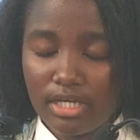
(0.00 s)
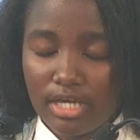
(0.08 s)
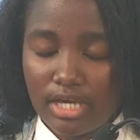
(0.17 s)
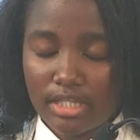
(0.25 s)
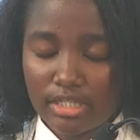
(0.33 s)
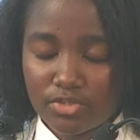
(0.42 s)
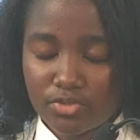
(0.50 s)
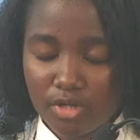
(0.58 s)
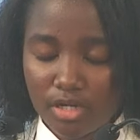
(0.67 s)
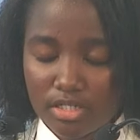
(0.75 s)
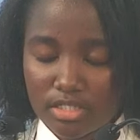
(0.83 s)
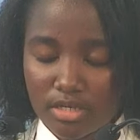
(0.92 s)
and that we
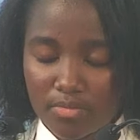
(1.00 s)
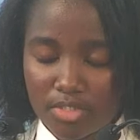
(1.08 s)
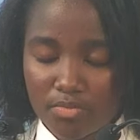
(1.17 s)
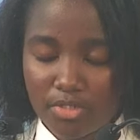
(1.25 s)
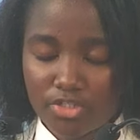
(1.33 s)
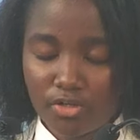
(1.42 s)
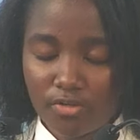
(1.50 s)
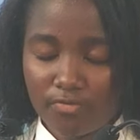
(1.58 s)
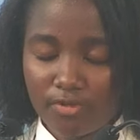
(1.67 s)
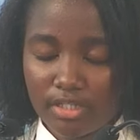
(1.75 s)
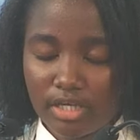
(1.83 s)
accept, my dear Father,